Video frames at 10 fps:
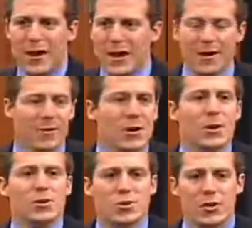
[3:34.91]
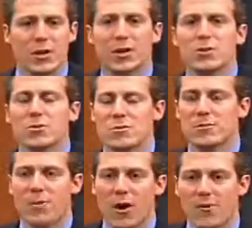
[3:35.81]
have certain issues
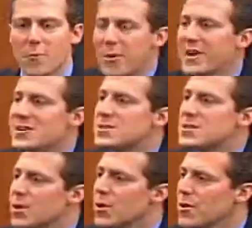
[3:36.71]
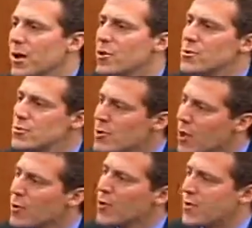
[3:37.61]
involved, but it's still there. You
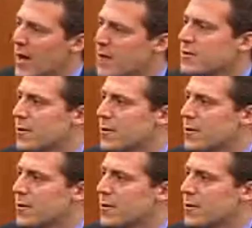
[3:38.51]
know that that is a